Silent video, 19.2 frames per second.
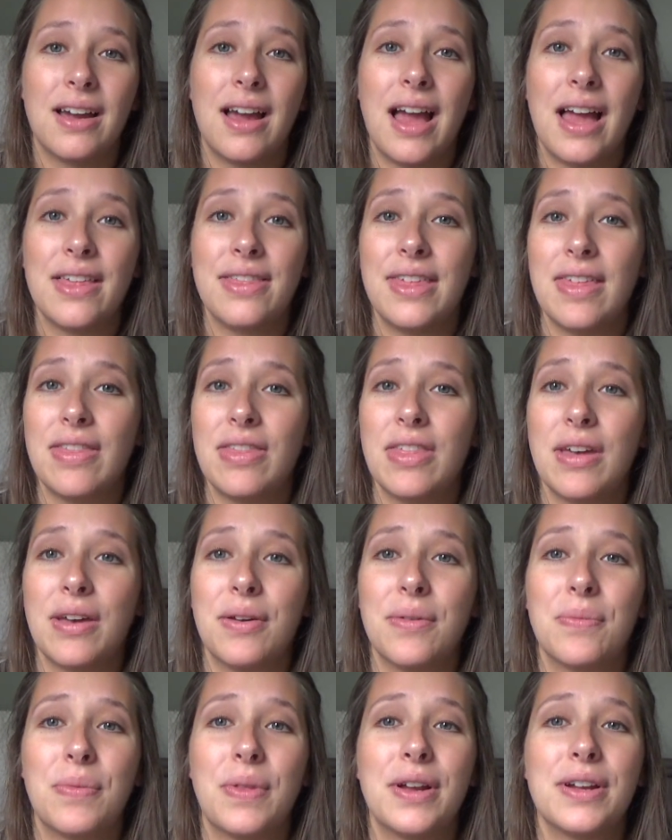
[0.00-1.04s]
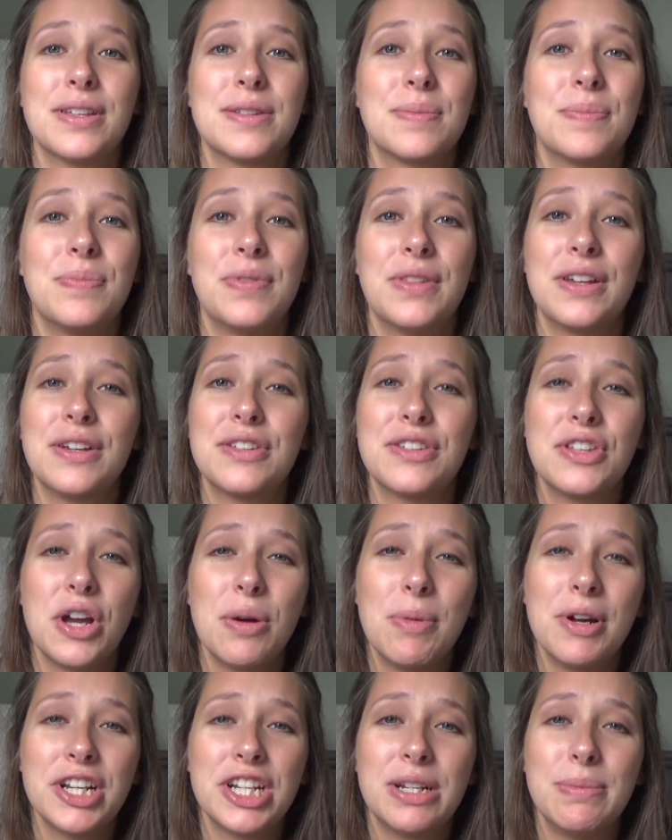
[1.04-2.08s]
I think that there's
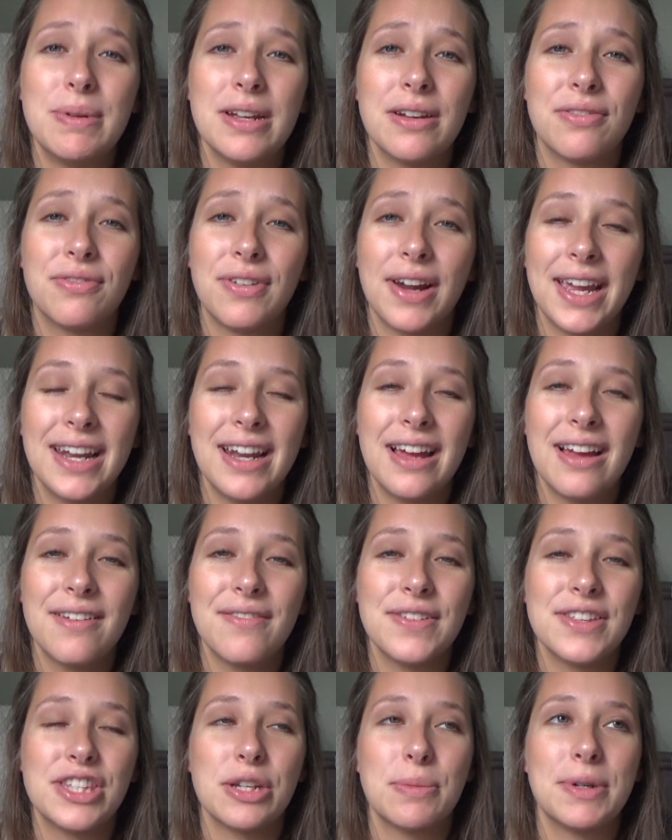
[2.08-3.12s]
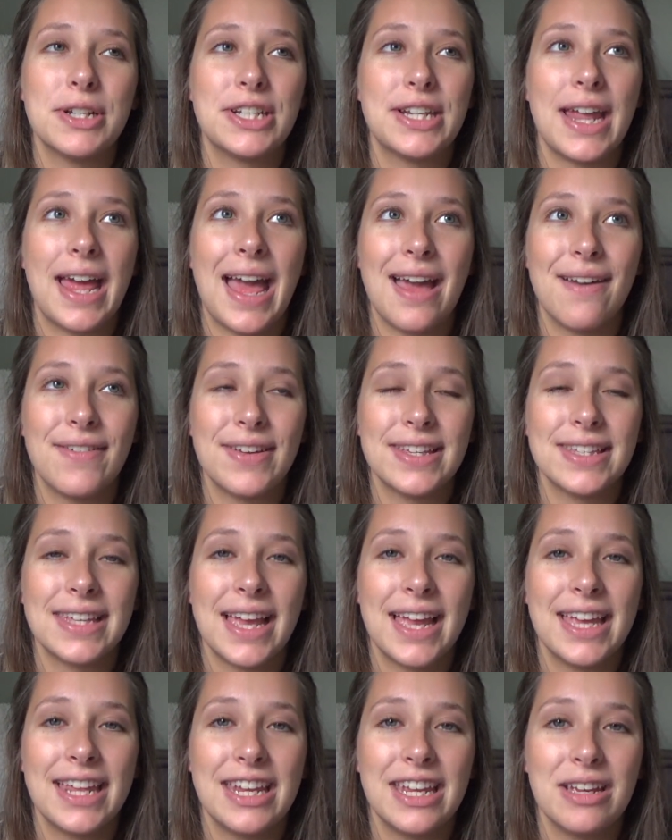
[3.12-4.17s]
so much to be afraid of and so much to have
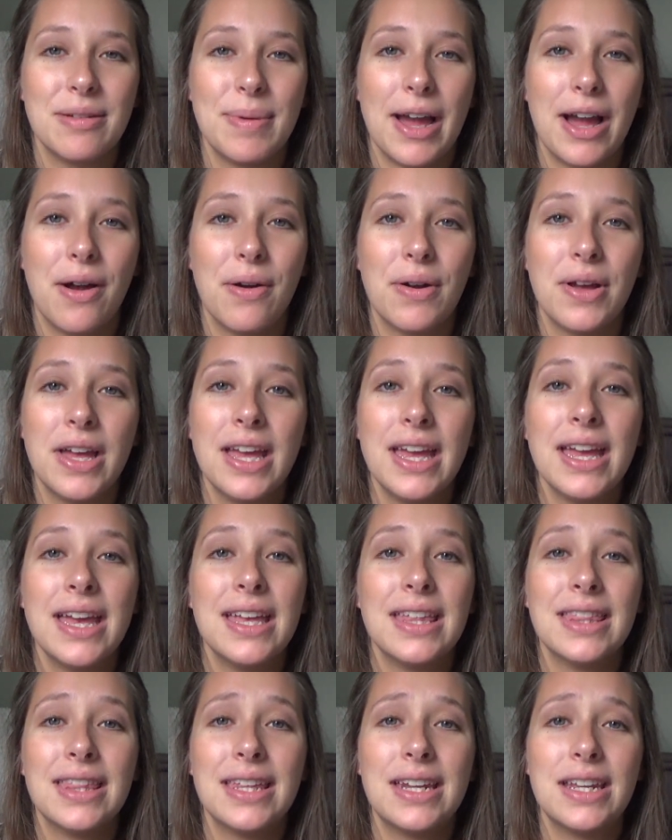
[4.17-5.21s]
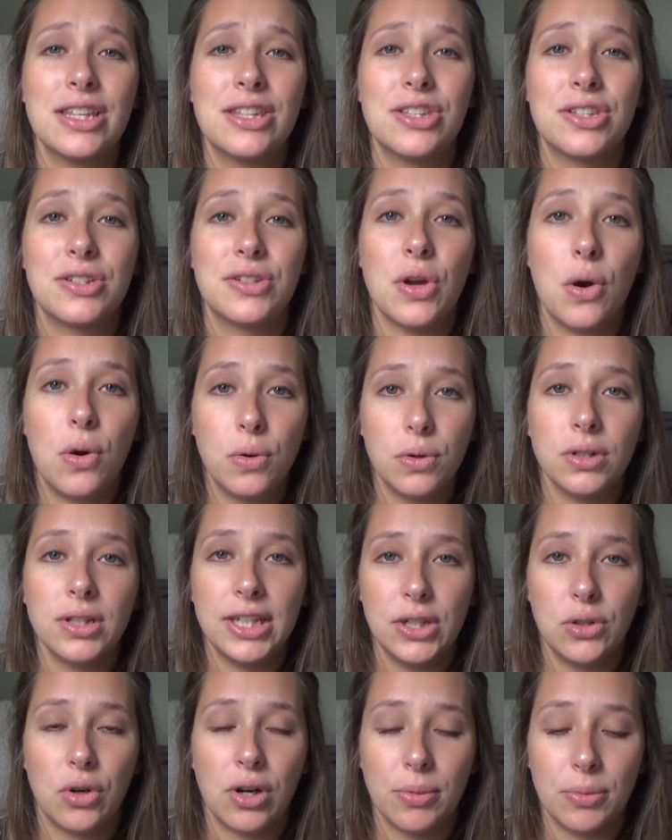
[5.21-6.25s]
anxiety about, that it's
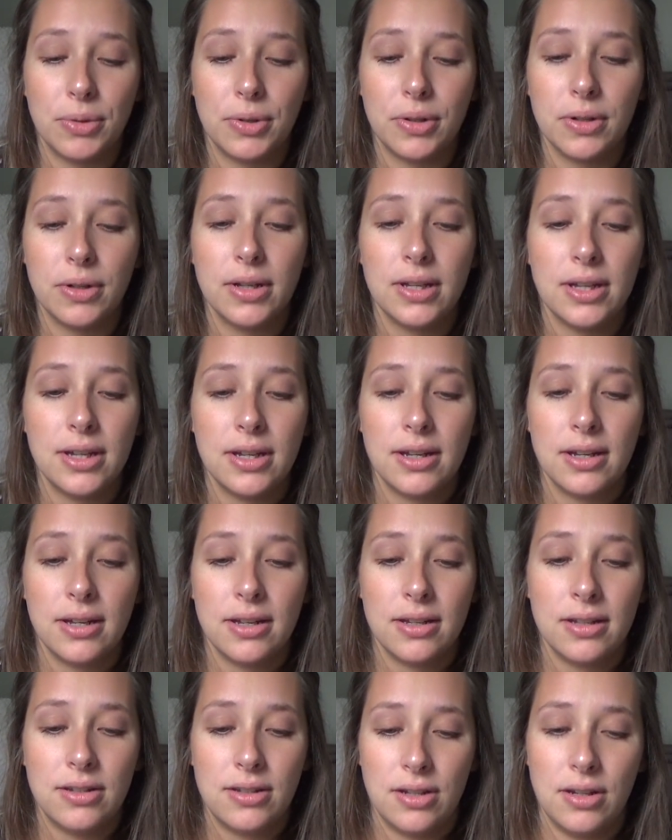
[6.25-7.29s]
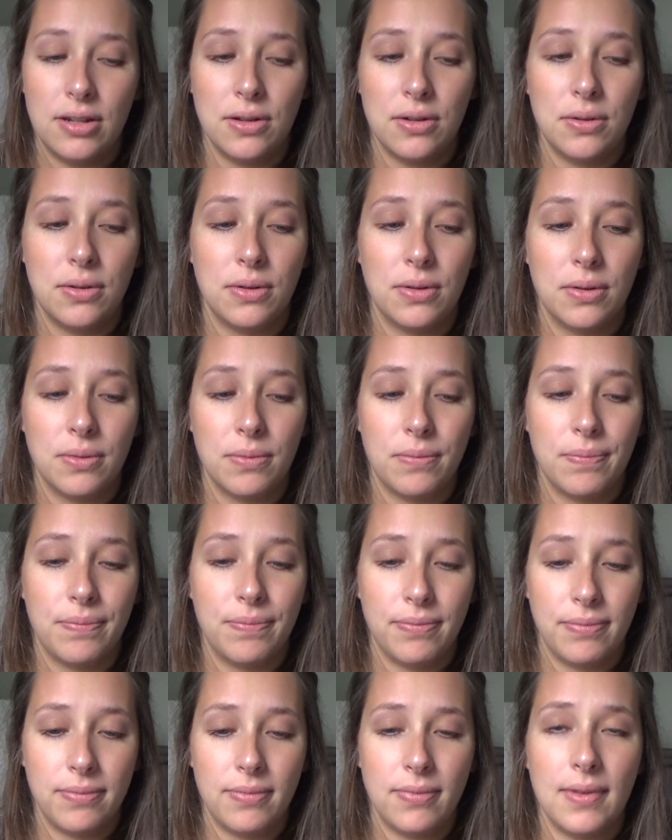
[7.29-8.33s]
totally normal to,
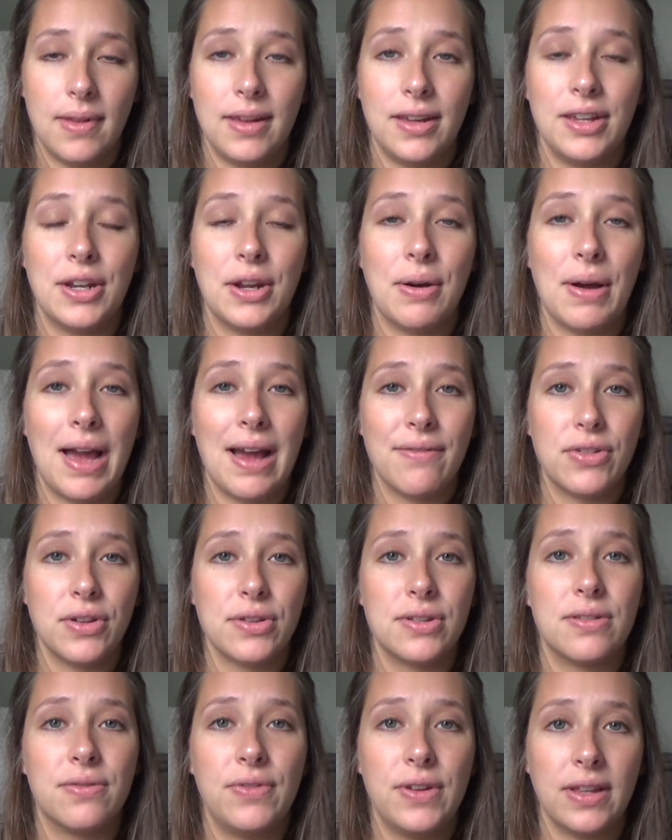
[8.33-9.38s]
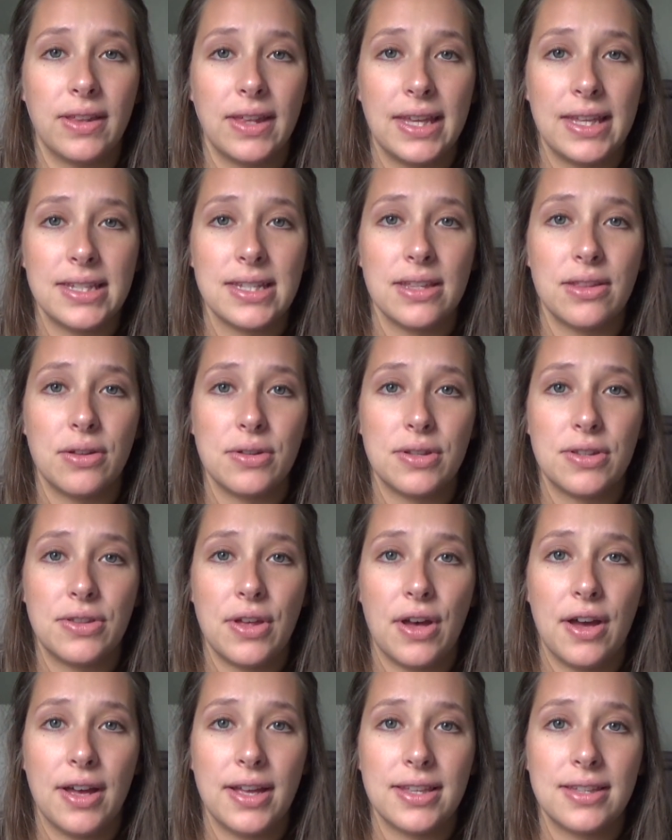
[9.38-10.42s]
have those feelings and those
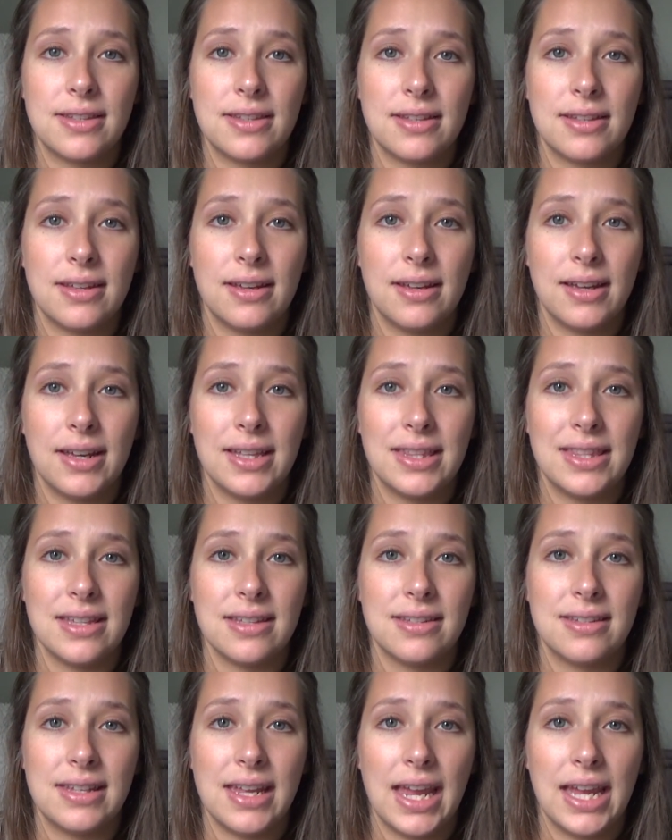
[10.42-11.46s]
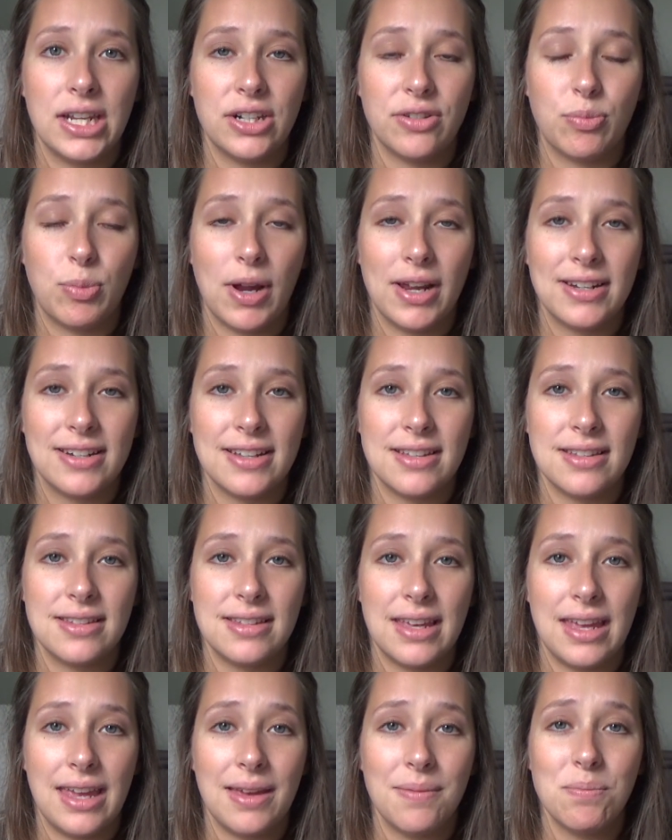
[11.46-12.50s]
thoughts at this stage of
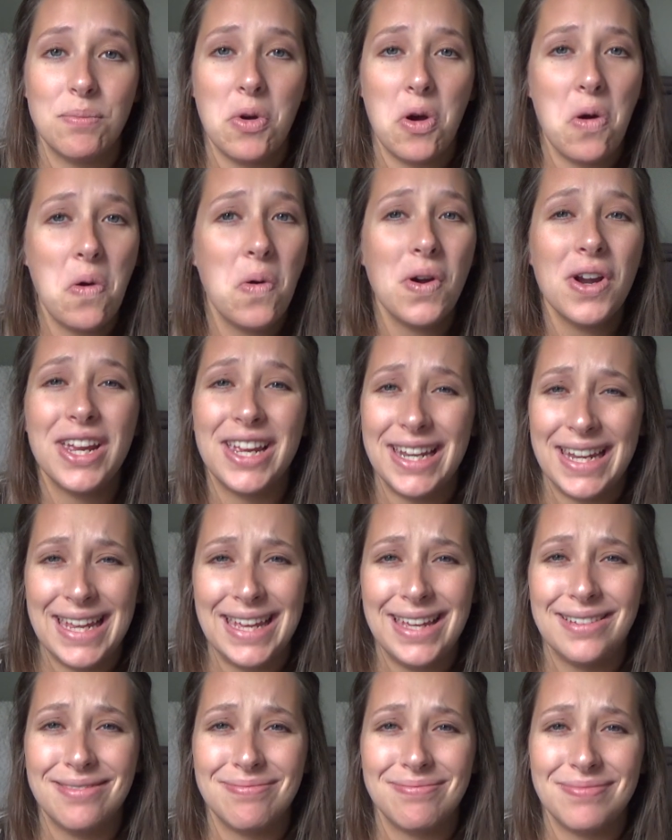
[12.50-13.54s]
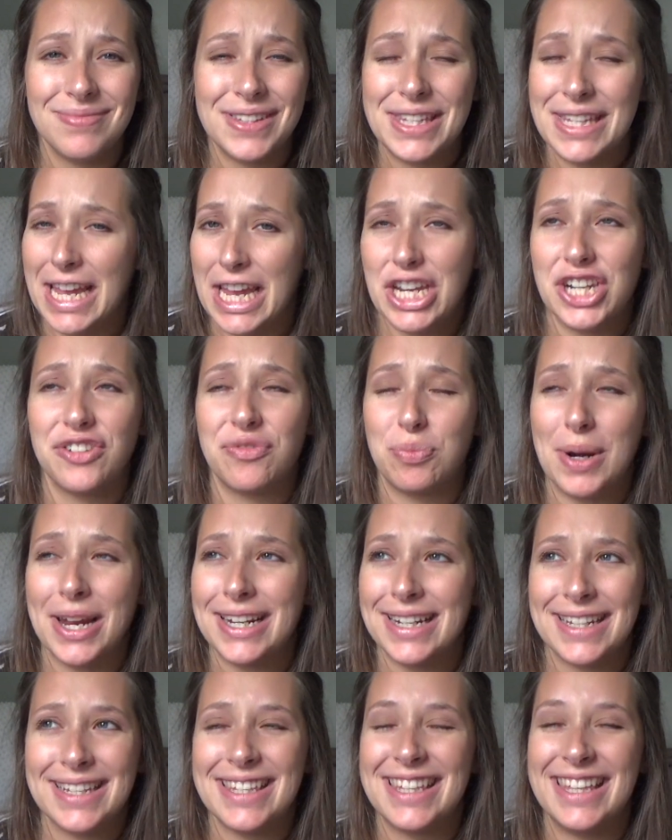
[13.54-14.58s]
pregnancy, or any stage of
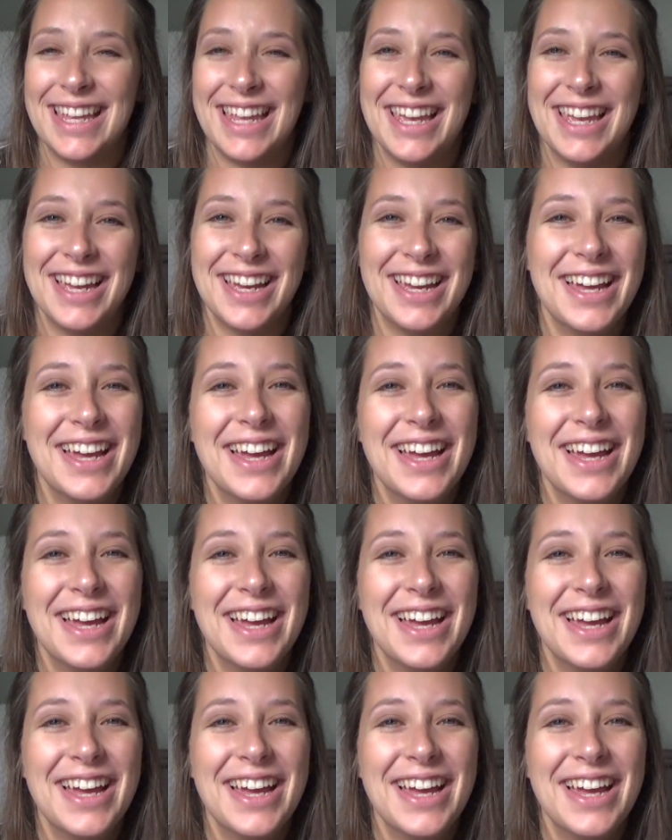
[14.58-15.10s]
pregnancy,